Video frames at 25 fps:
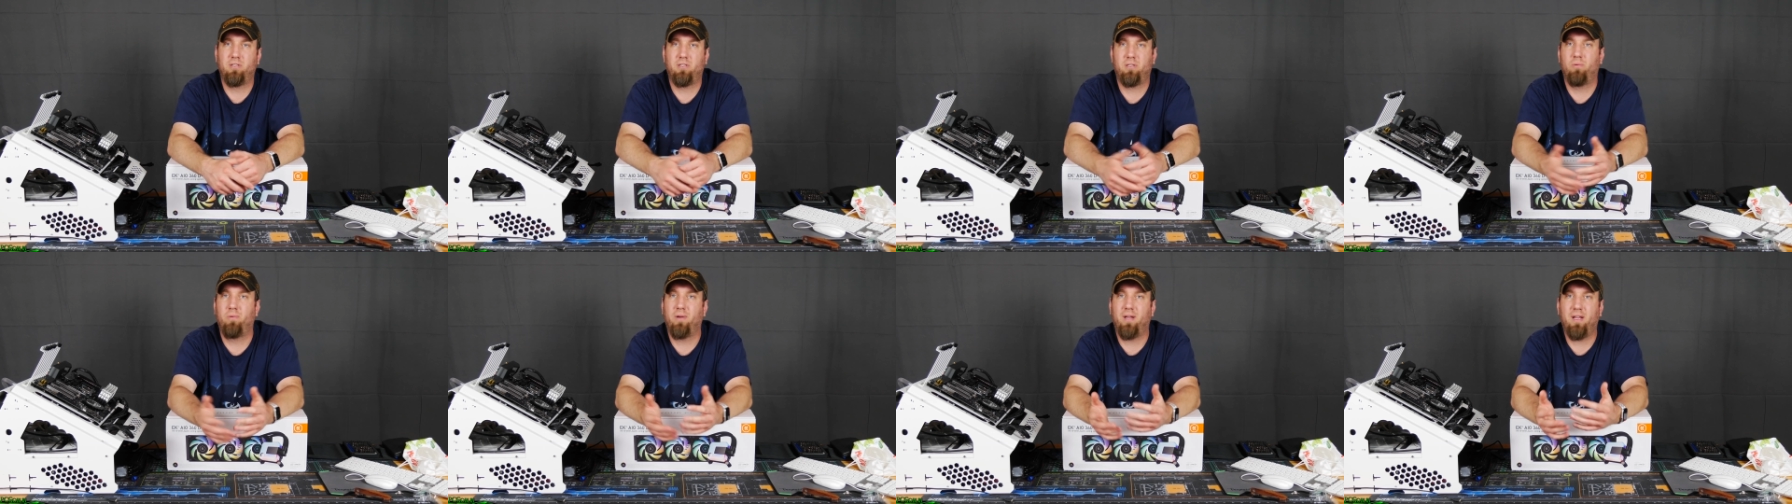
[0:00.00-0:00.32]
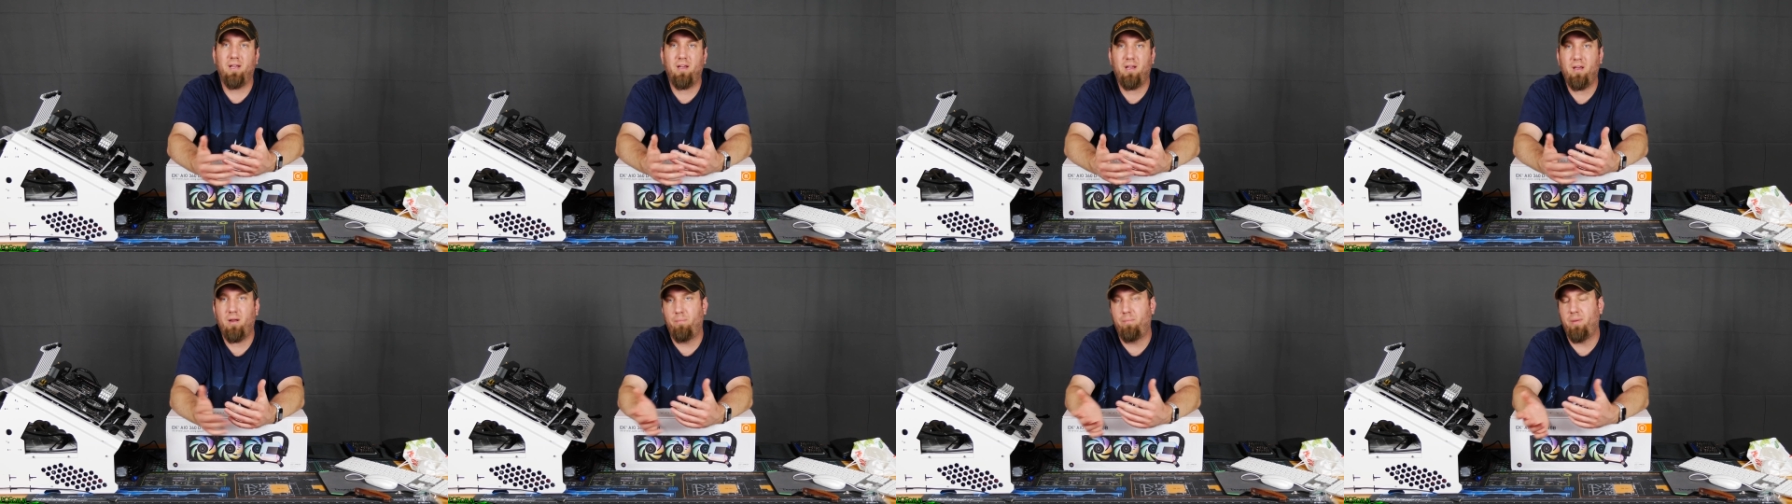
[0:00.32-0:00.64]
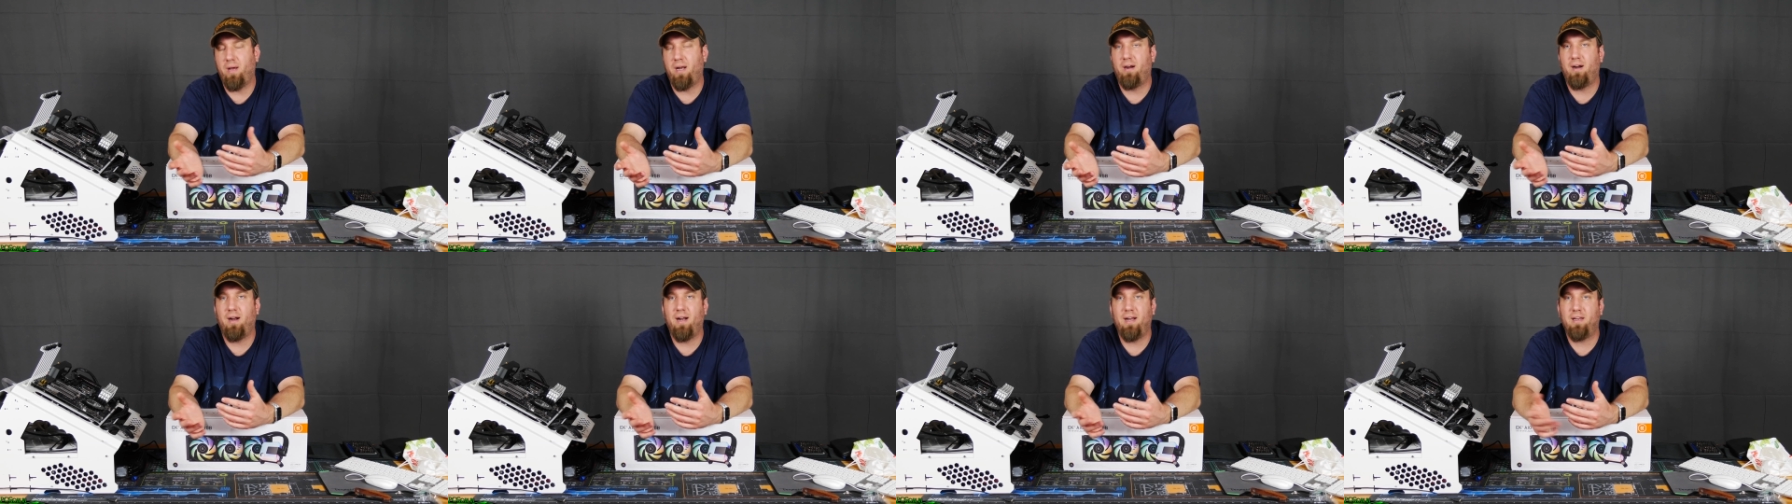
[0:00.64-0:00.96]
so we can get a
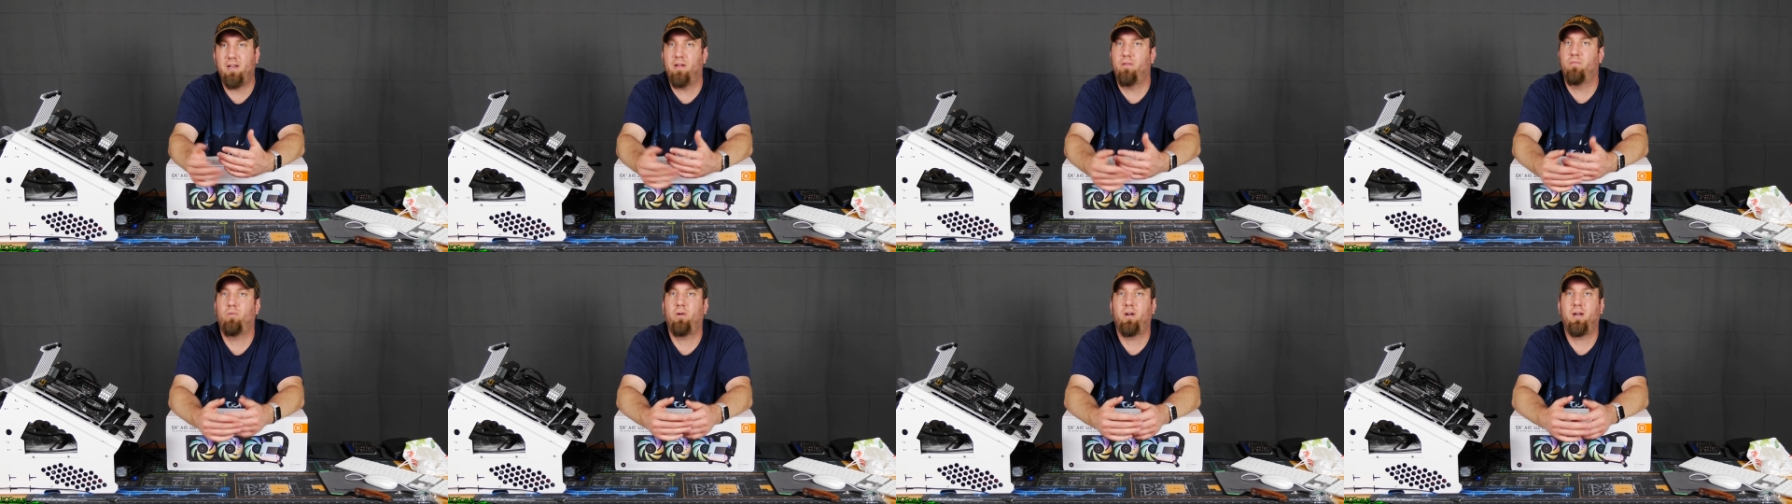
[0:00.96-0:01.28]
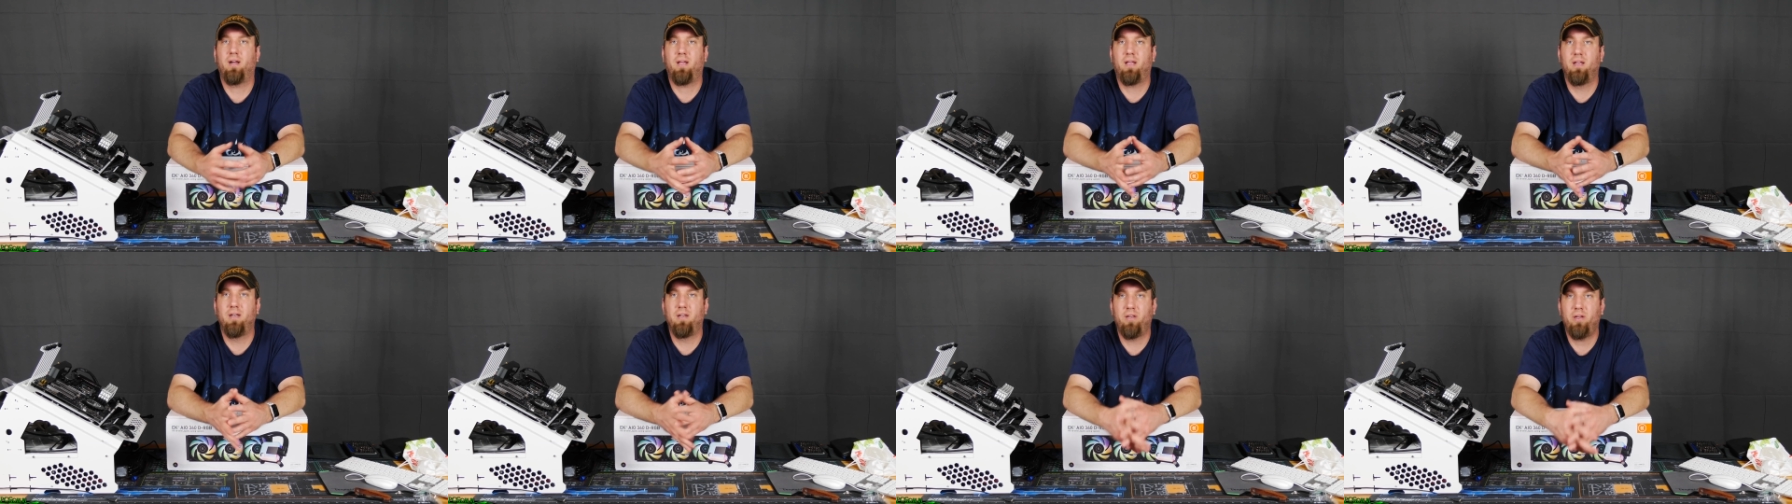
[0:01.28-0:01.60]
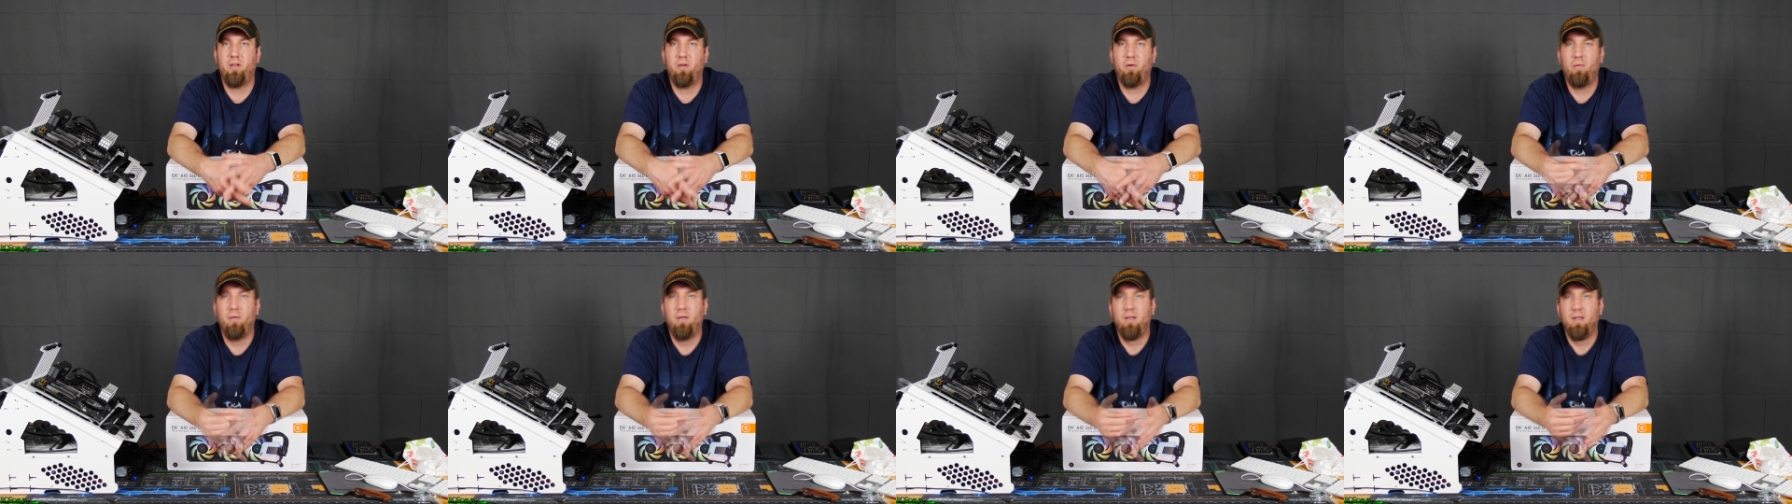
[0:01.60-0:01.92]
better idea of what it can
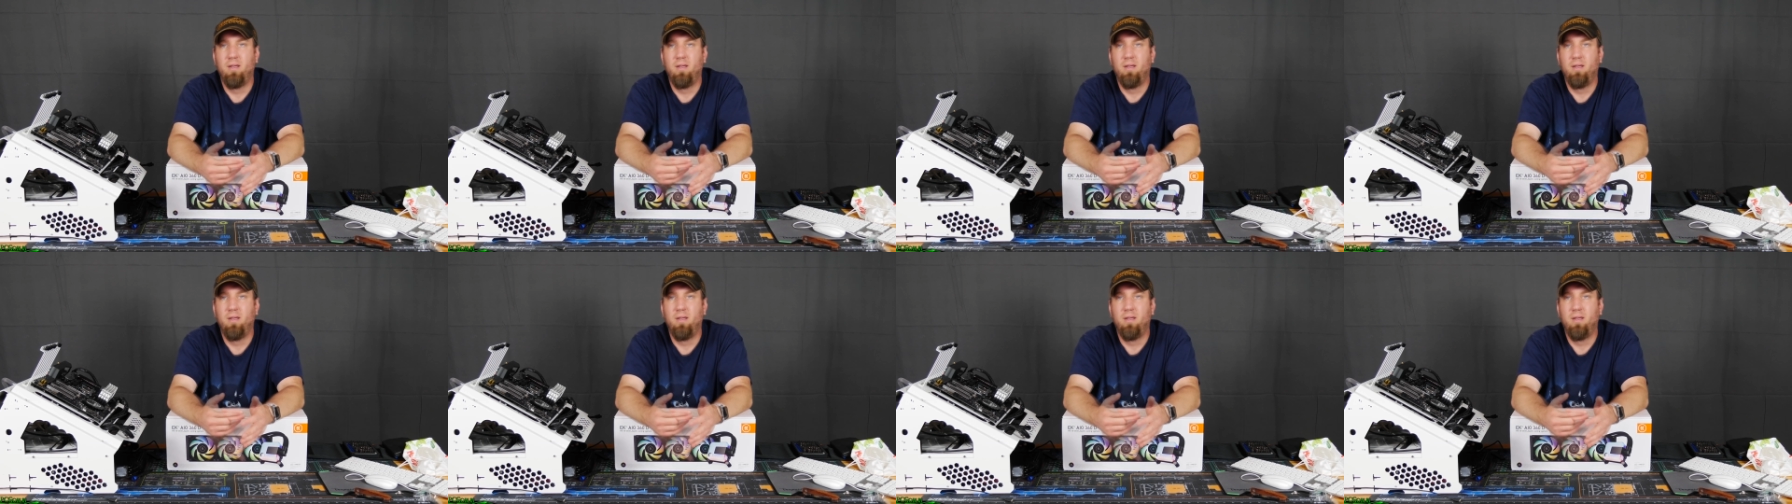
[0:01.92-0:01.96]
do.